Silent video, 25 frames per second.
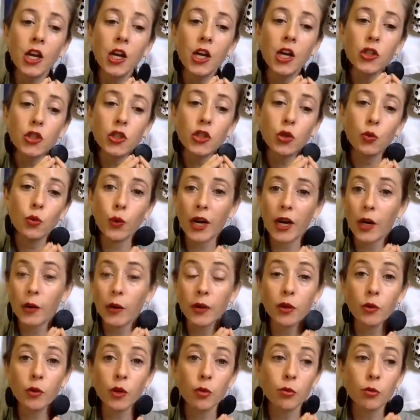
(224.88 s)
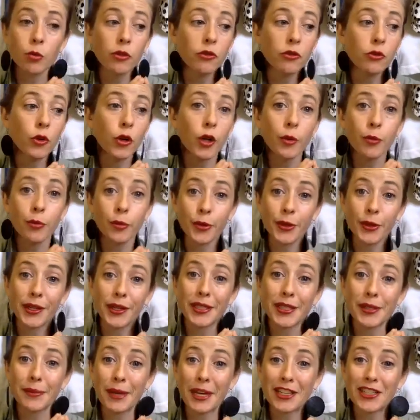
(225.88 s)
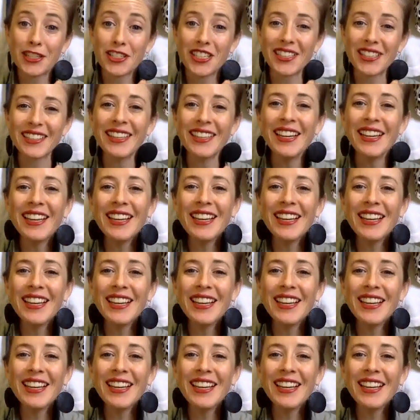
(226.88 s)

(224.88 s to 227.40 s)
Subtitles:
to where we were before pre-expansion.